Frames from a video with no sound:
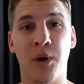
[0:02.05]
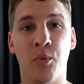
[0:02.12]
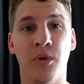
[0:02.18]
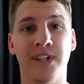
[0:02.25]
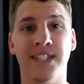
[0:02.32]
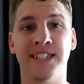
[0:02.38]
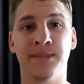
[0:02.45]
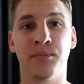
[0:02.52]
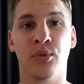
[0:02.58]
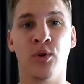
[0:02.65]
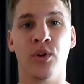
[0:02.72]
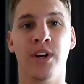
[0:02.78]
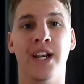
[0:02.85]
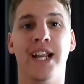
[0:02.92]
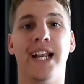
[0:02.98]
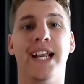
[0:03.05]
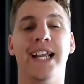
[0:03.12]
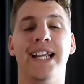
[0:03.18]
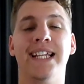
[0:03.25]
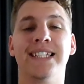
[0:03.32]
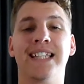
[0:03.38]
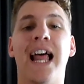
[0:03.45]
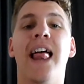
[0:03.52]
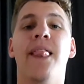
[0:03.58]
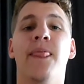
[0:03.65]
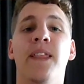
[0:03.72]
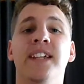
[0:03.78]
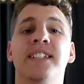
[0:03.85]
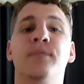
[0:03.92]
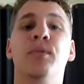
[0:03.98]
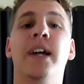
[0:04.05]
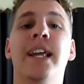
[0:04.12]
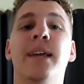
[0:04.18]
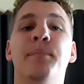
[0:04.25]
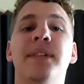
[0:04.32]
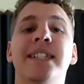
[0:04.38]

but what is important is this week,